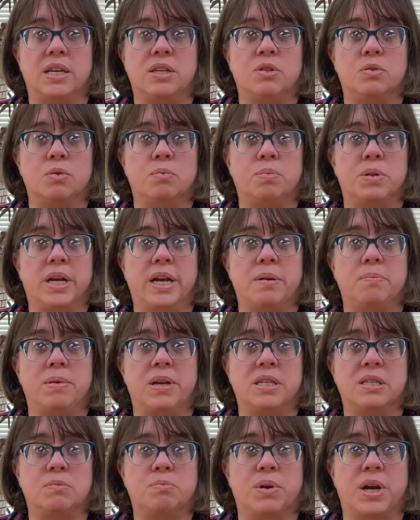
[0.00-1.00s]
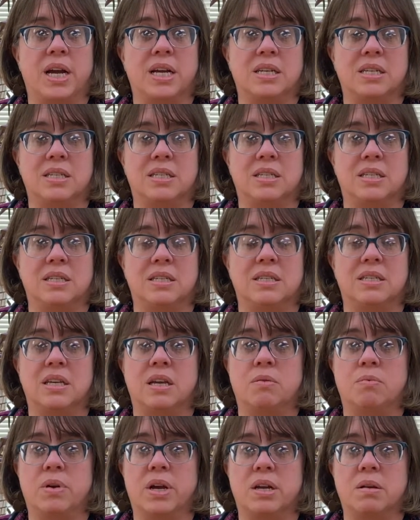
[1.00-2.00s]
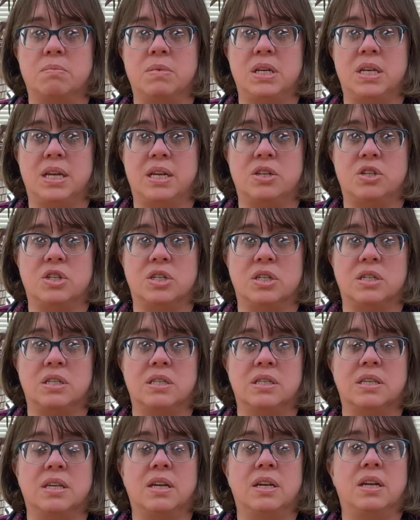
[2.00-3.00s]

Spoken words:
to apply best practices and recommendations